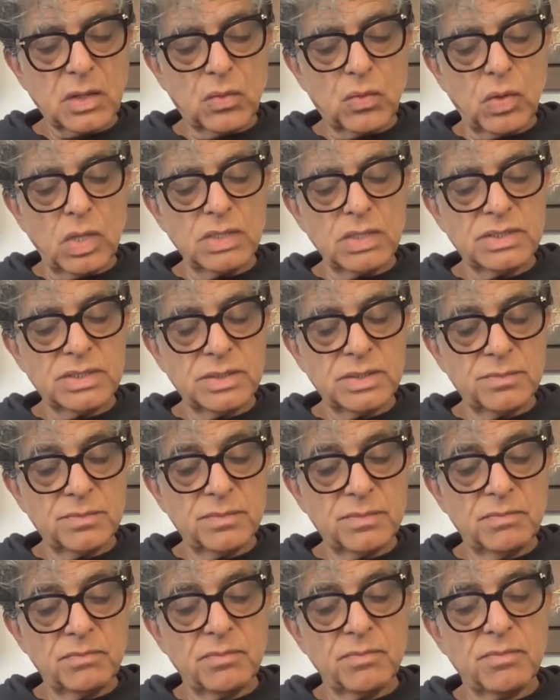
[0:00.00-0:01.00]

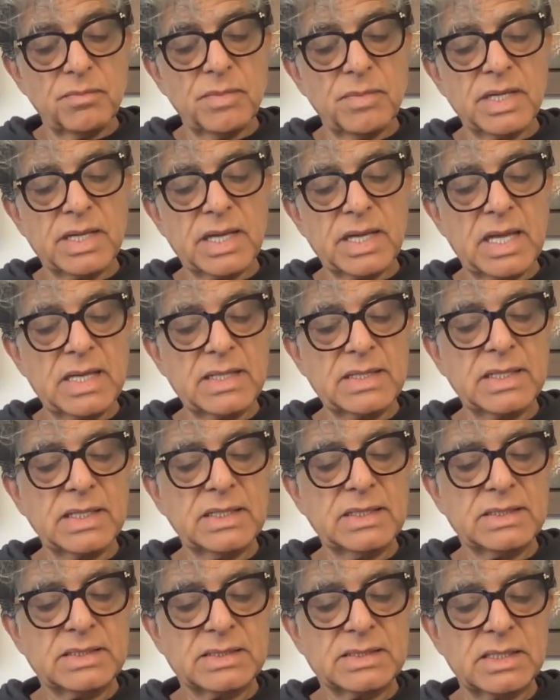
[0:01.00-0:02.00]
quantum
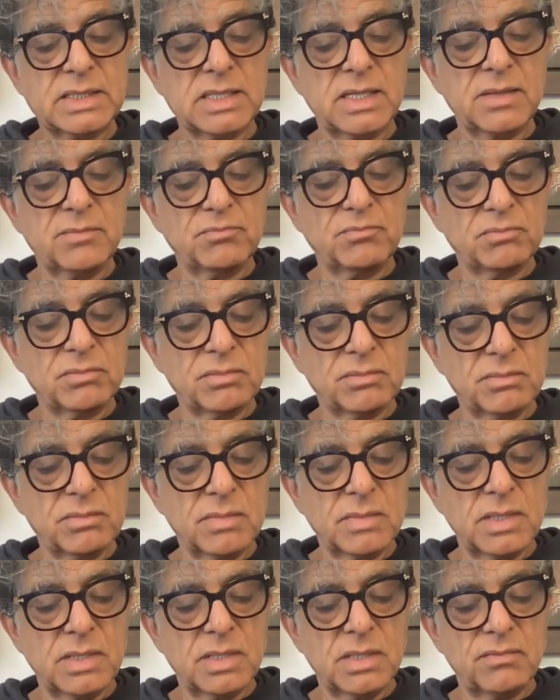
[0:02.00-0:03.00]
mechanics um,
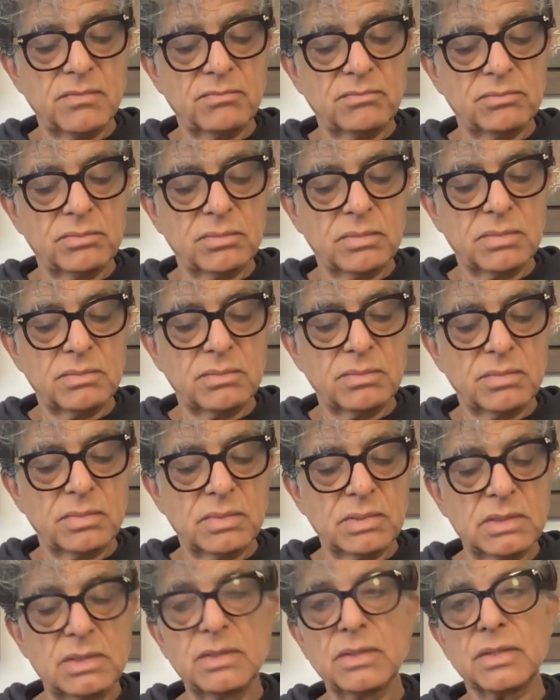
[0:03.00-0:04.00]
uh,
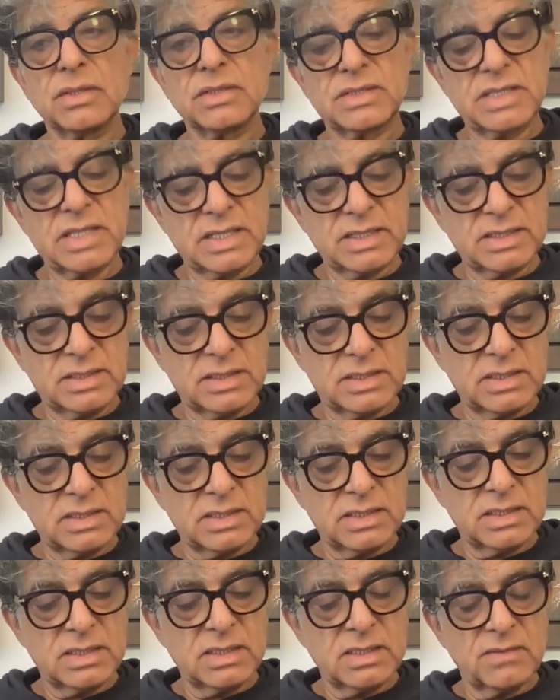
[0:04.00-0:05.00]
looks at
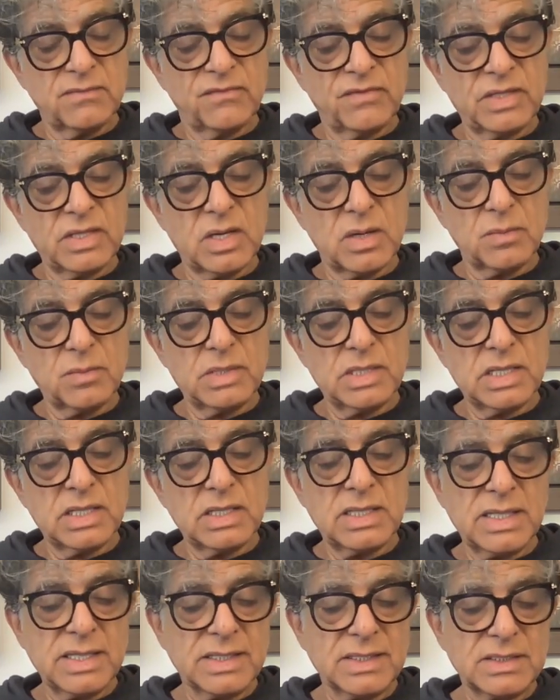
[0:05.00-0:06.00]
phenomena
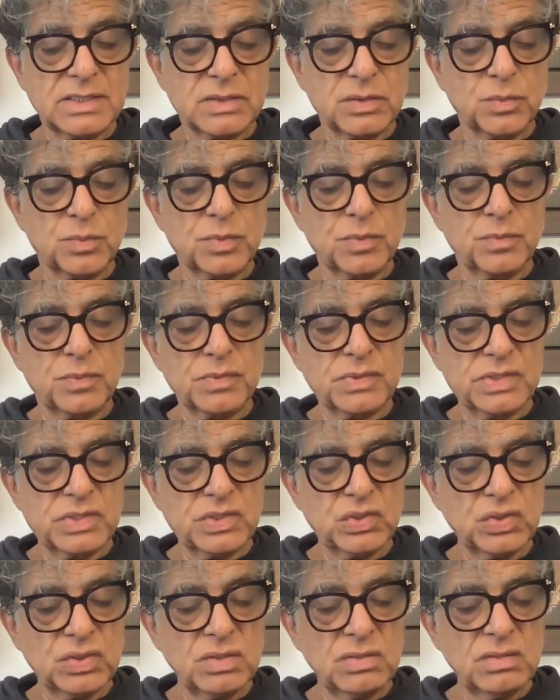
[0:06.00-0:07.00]
like
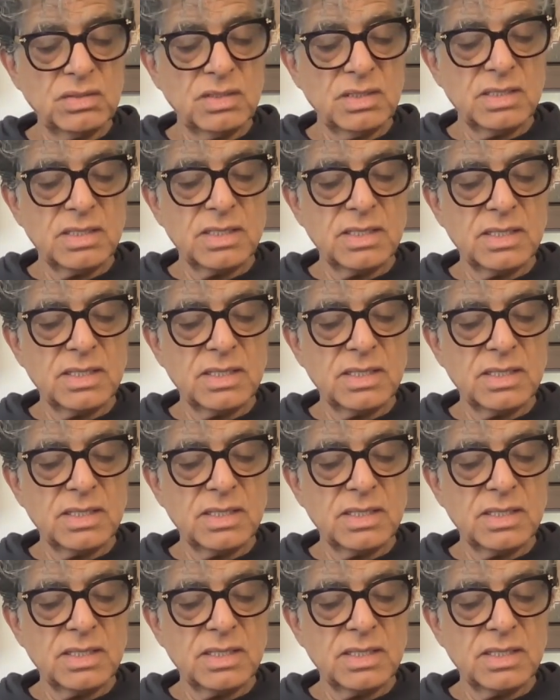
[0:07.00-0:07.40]
superposition,